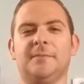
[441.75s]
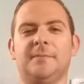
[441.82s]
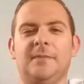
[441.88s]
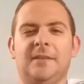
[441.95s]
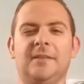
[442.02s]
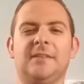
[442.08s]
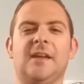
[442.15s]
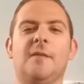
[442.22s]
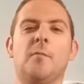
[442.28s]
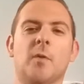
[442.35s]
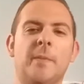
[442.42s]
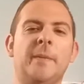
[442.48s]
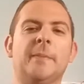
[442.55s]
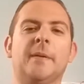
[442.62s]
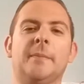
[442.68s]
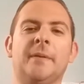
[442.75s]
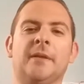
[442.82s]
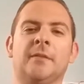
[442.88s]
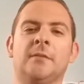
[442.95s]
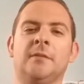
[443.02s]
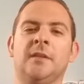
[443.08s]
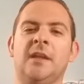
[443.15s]
you can tell more people are picking
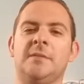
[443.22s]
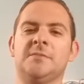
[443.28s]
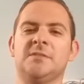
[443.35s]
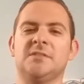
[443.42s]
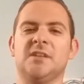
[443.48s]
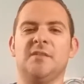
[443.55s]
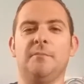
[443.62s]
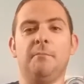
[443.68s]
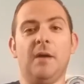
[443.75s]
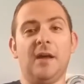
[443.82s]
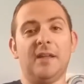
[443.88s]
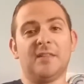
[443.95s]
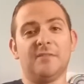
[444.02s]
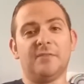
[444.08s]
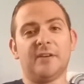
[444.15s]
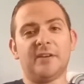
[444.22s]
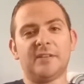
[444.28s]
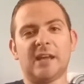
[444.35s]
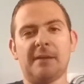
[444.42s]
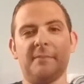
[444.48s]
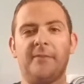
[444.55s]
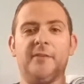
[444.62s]
through the games and stuff, but at the very
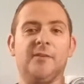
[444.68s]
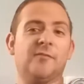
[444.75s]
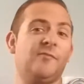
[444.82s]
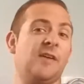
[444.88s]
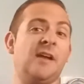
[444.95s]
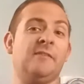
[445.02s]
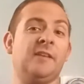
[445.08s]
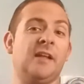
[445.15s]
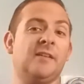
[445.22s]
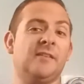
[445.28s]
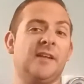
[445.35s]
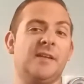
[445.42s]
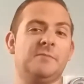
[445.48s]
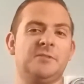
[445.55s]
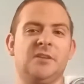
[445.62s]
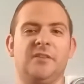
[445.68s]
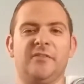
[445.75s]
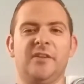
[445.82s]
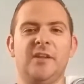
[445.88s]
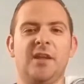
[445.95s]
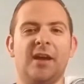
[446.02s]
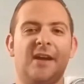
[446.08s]
top of their $5 game shelf,
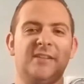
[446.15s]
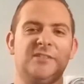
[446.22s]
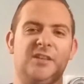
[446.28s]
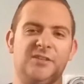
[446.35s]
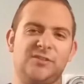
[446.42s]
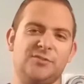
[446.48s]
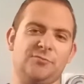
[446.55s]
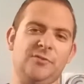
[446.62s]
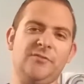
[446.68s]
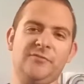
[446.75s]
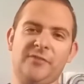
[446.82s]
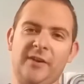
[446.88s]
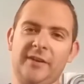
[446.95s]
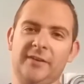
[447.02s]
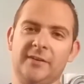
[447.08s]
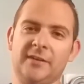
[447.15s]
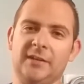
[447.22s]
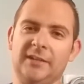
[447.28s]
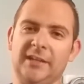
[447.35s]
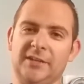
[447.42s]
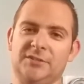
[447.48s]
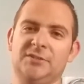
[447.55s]
I saw Street Fighter
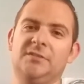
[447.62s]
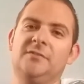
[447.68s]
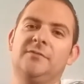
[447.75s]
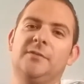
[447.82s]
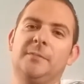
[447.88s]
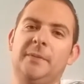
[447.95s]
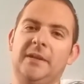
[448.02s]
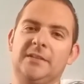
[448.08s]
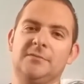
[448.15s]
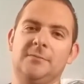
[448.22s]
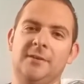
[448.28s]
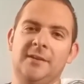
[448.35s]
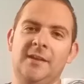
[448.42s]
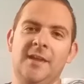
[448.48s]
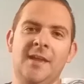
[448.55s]
Collection for PS1.